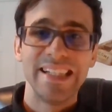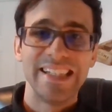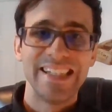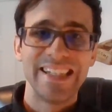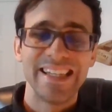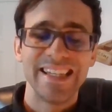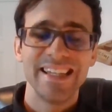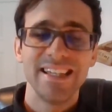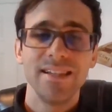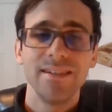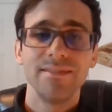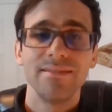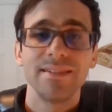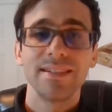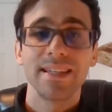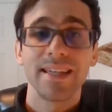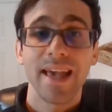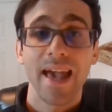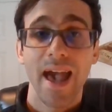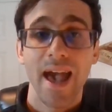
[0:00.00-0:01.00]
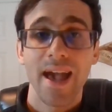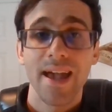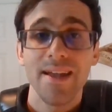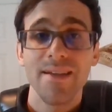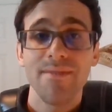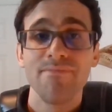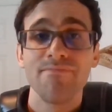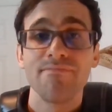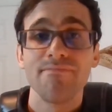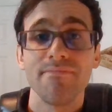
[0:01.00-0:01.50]
D, K,
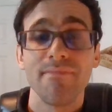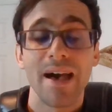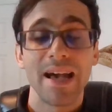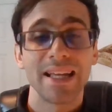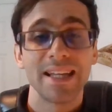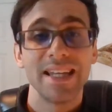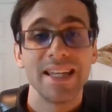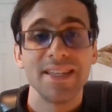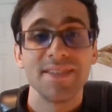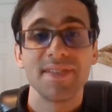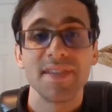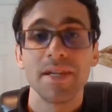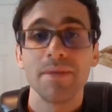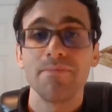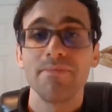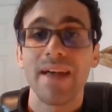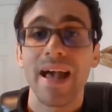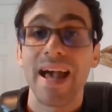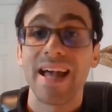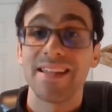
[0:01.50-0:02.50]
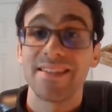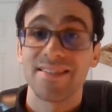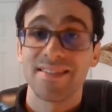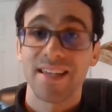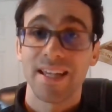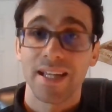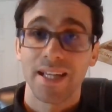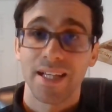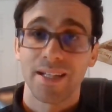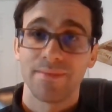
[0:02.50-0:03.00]
magnesium, and
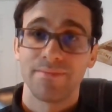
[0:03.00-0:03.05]
zinc.